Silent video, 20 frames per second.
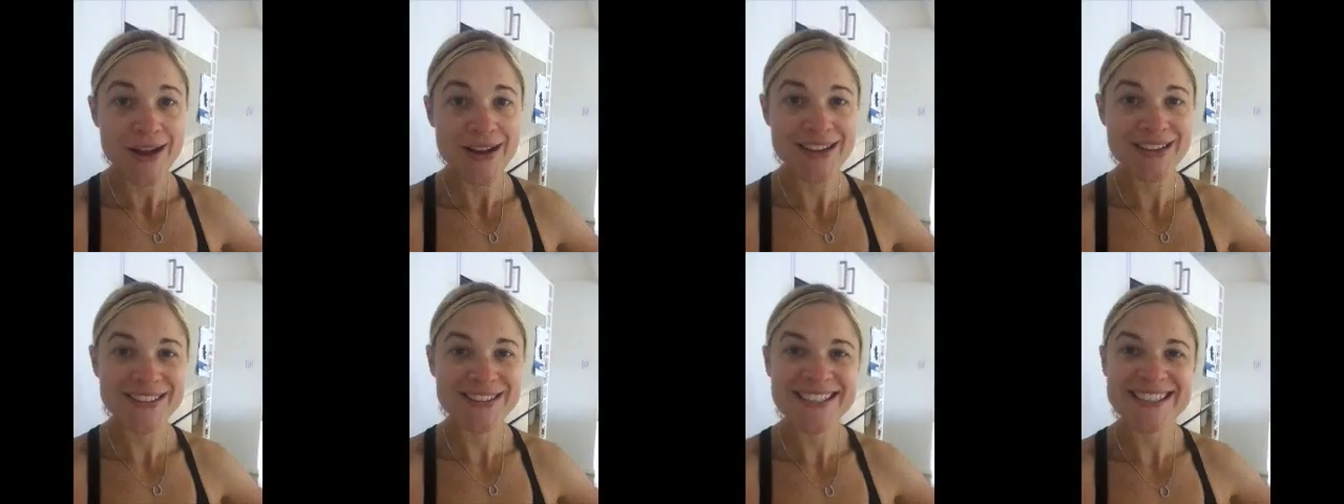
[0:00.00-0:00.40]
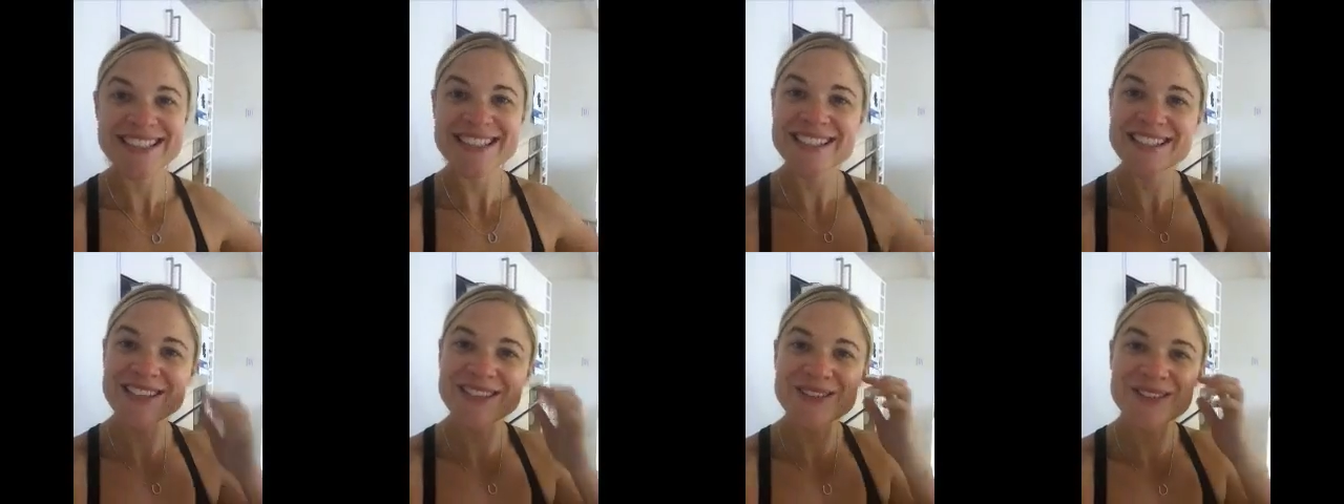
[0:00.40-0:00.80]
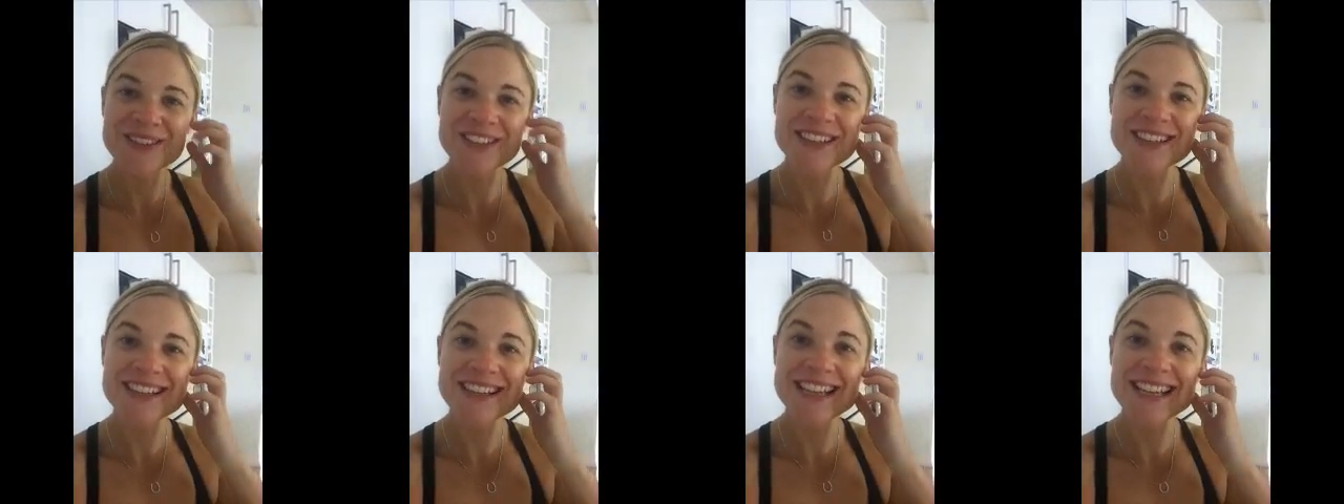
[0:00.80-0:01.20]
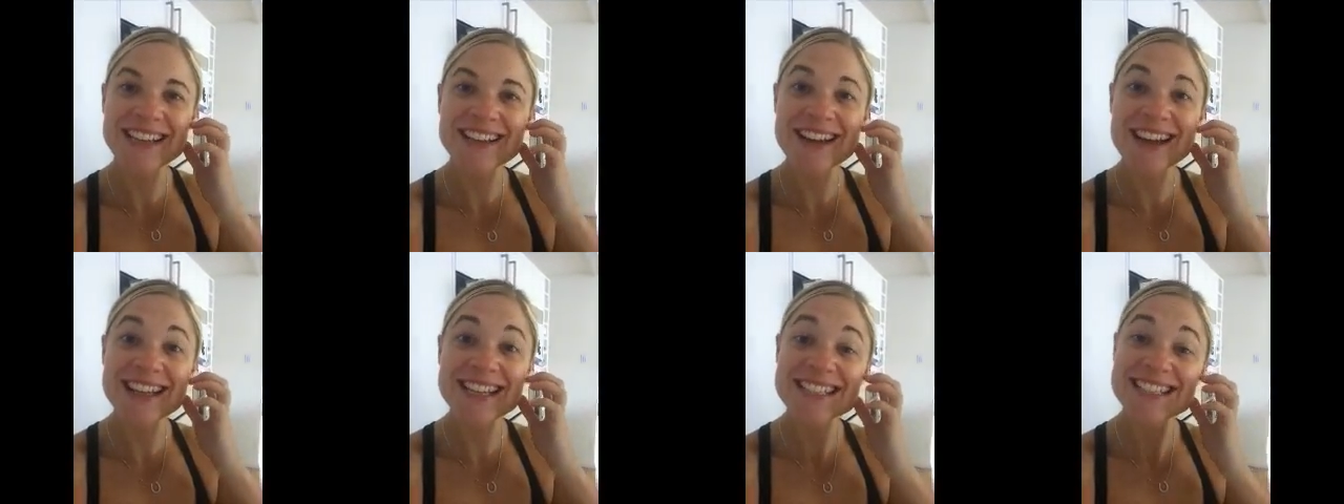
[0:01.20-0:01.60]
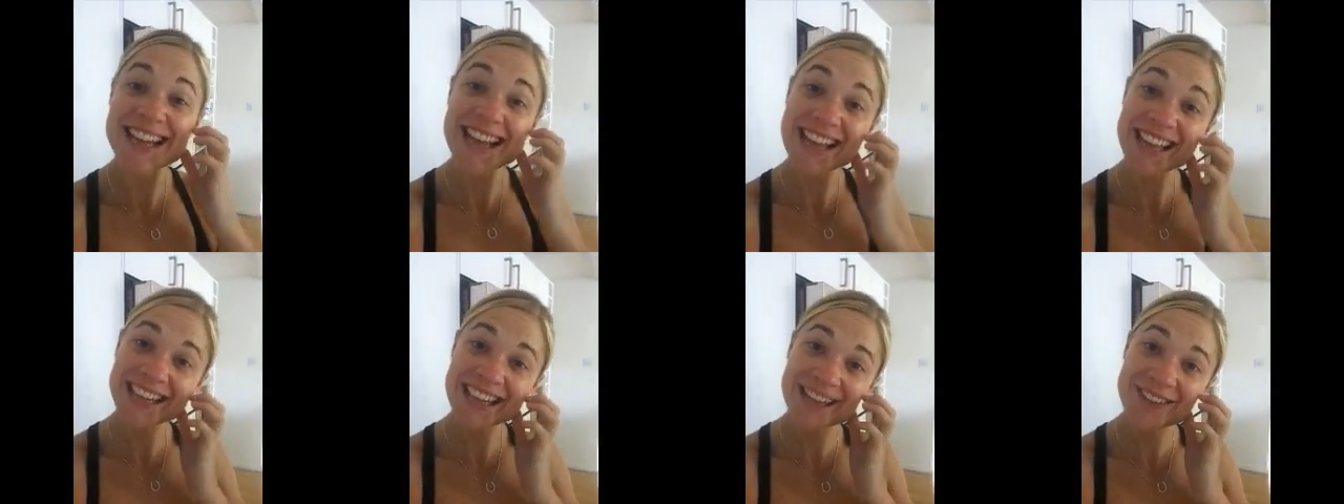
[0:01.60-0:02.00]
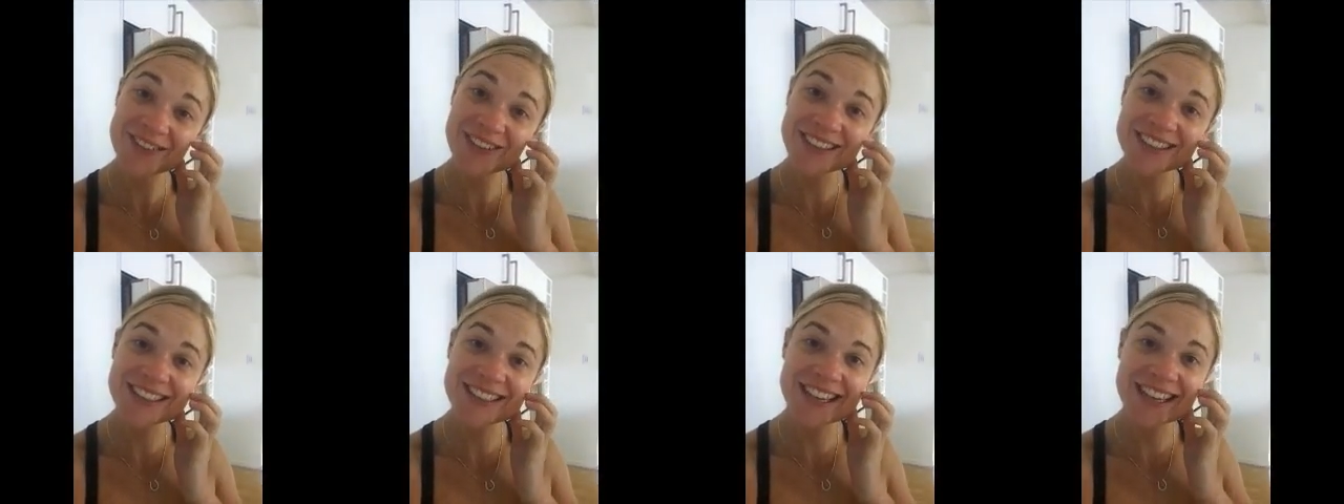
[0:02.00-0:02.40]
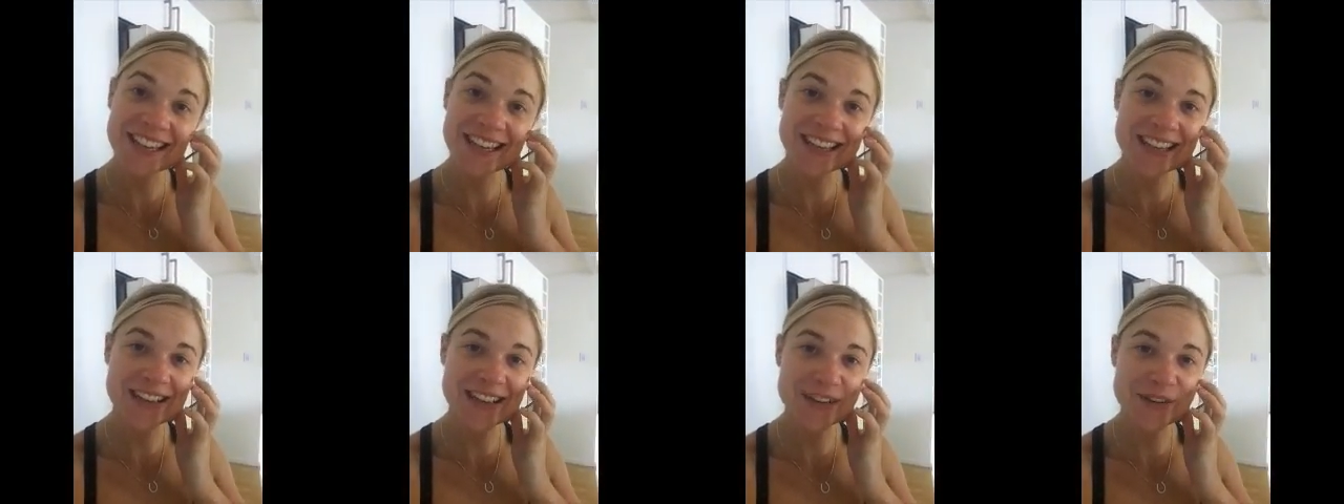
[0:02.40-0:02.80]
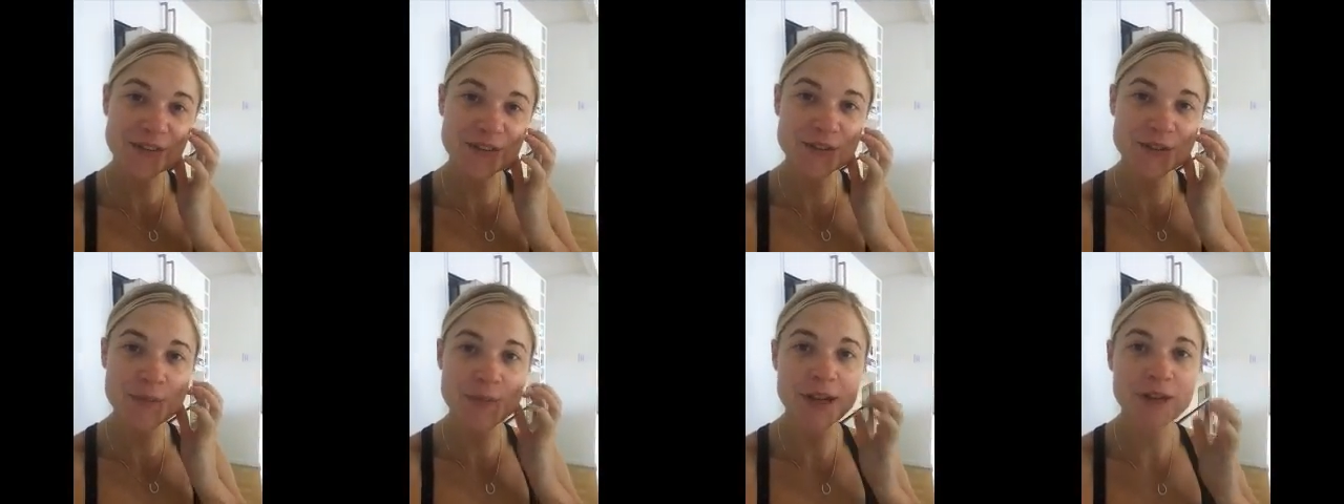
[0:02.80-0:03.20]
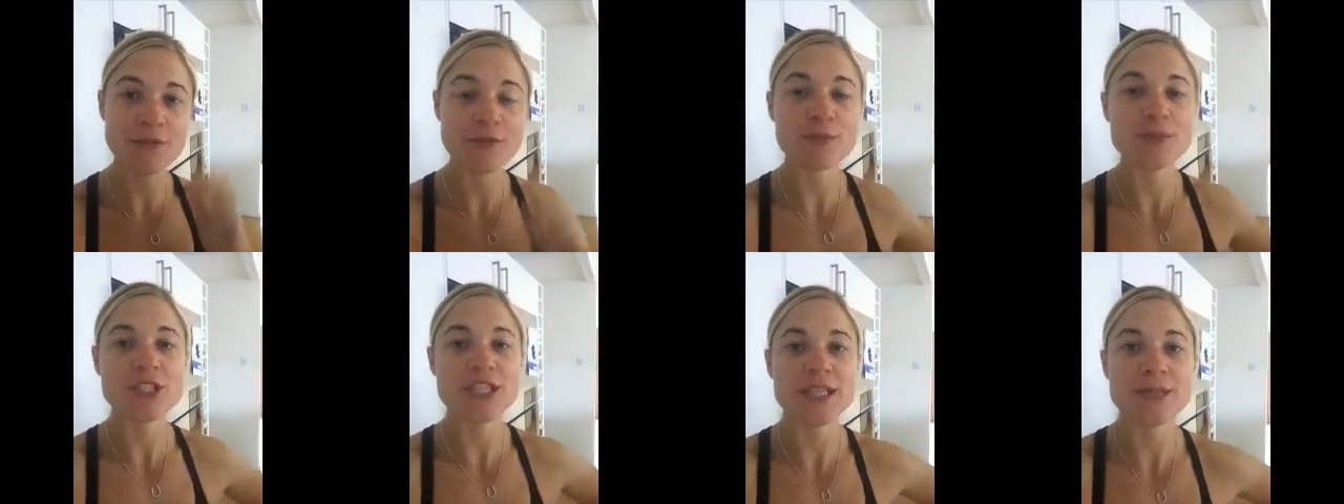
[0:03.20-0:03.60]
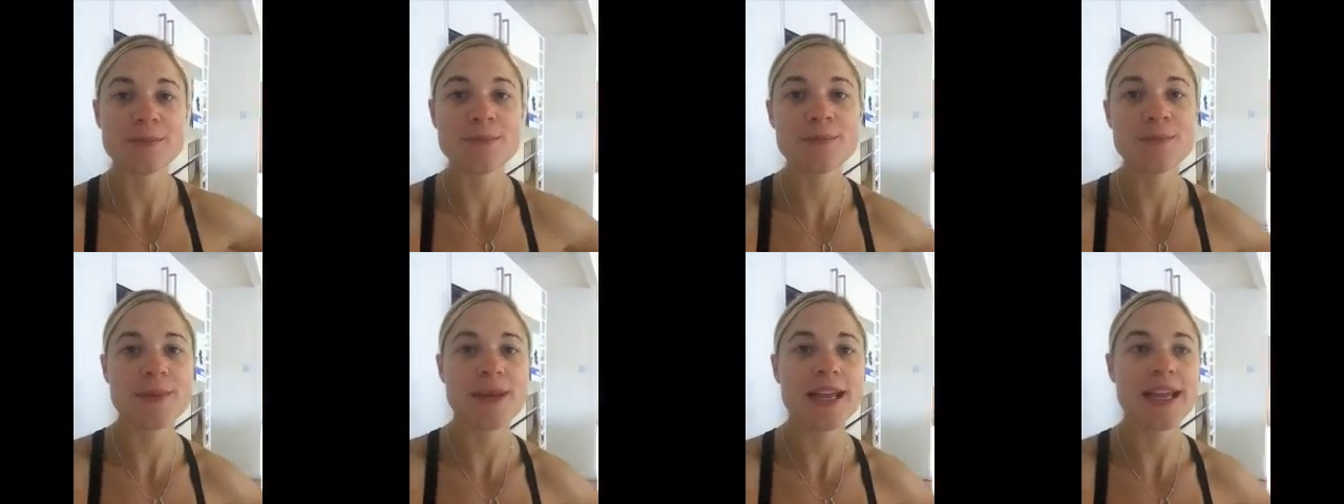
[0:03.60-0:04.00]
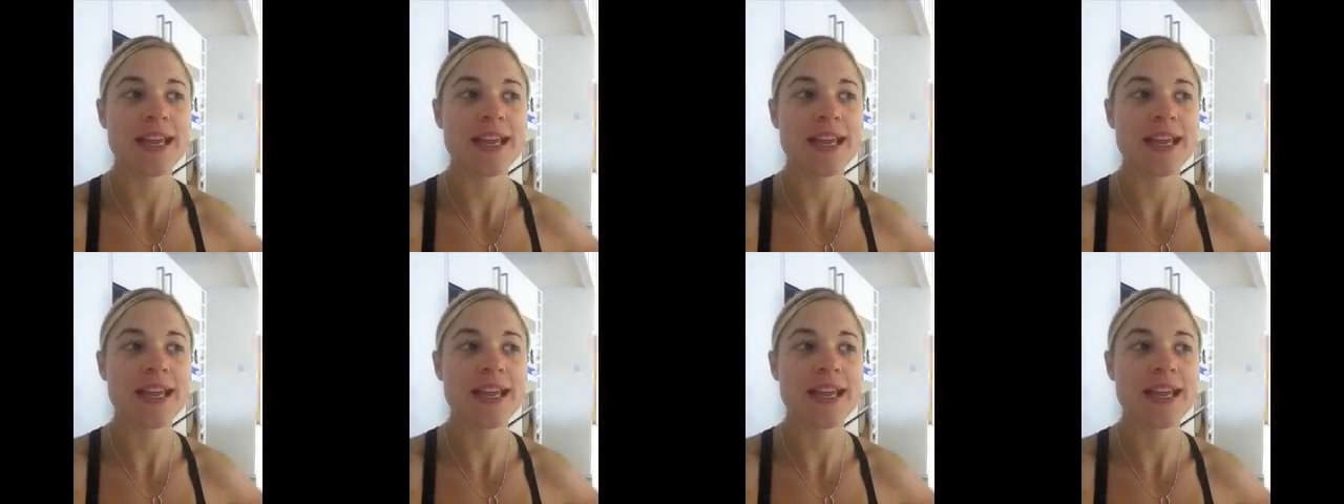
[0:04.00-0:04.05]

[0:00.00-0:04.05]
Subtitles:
Hi guys, so we're here at day 11 and I've just got back from gym